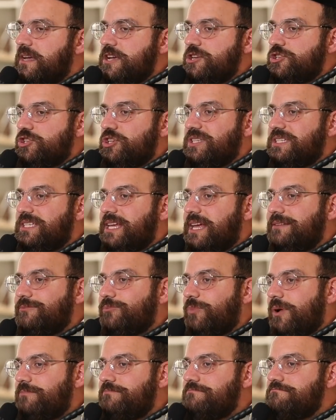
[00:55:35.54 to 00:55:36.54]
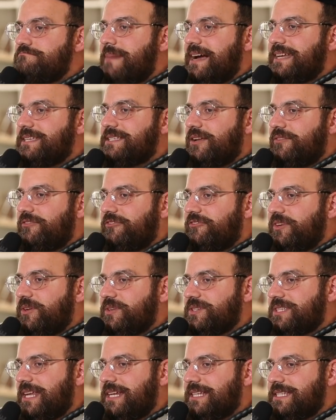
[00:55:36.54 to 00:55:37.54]
She said, well, my son
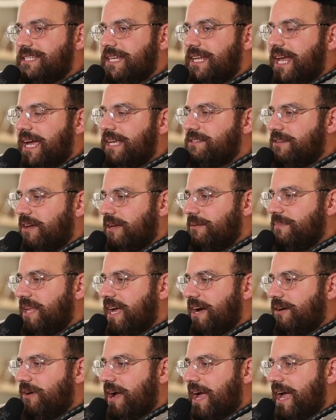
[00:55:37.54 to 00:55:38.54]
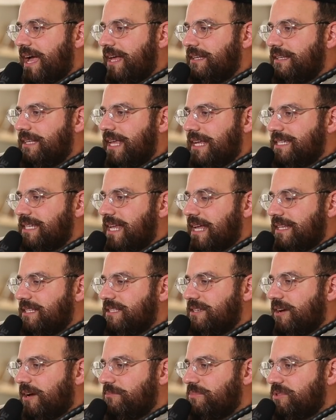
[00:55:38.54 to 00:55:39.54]
feels that it's the nighttime now, and that's not the
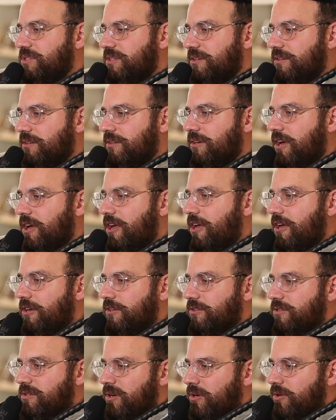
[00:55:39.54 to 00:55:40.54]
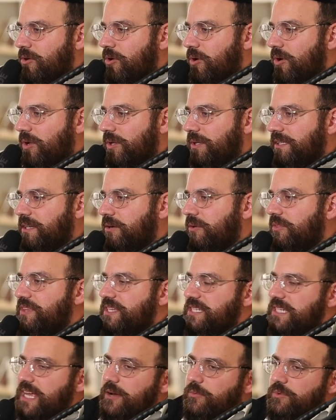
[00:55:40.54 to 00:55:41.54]
time to call.
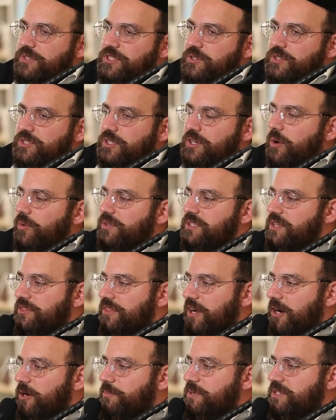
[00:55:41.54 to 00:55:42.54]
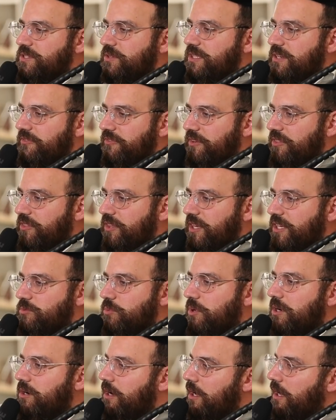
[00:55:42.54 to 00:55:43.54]
This guy was used to going to therapists or different things
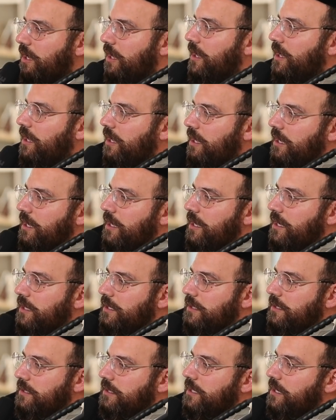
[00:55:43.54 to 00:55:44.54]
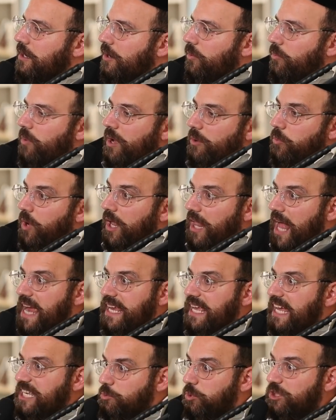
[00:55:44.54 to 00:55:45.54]
where, well, I
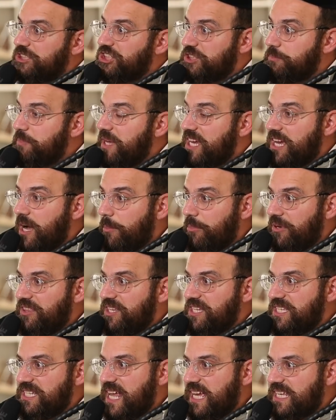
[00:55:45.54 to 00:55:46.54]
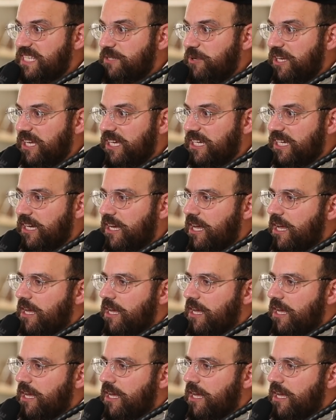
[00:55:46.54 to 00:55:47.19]
guess we'll just pick up with this next week.